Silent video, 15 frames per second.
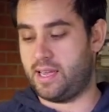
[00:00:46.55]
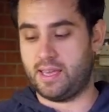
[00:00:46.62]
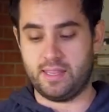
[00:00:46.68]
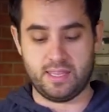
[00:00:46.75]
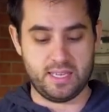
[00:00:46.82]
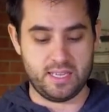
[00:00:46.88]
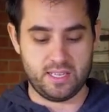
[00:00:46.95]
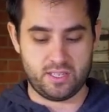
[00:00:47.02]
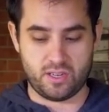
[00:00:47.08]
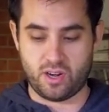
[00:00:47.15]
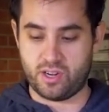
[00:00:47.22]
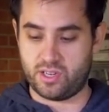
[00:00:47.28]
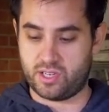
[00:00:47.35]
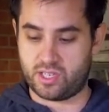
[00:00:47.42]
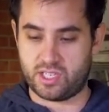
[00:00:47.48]
and these
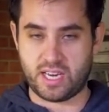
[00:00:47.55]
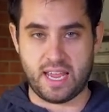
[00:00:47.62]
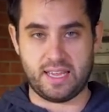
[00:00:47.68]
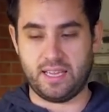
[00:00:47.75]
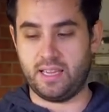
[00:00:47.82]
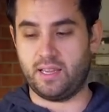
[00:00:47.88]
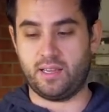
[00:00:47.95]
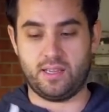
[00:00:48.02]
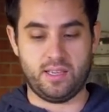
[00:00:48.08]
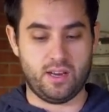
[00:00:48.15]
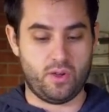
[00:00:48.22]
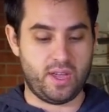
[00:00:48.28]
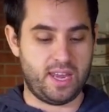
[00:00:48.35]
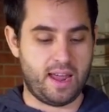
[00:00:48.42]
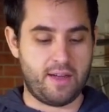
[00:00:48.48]
are just taking
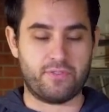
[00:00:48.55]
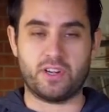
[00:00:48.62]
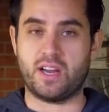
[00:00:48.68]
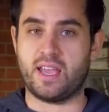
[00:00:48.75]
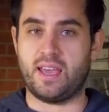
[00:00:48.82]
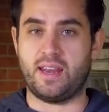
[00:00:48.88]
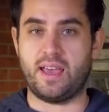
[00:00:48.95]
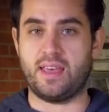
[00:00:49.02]
hit after hit,